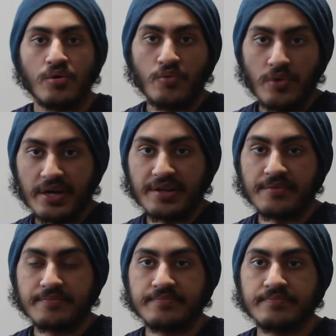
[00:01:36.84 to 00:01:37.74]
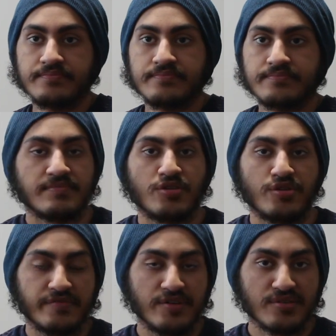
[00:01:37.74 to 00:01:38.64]
Right. So
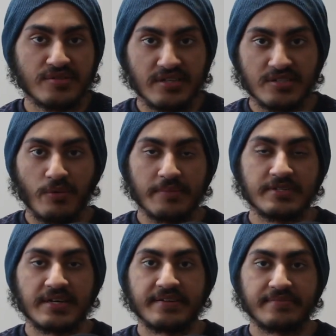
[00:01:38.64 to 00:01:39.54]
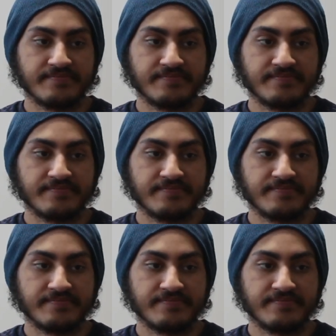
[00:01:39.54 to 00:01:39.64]
if you go to this website,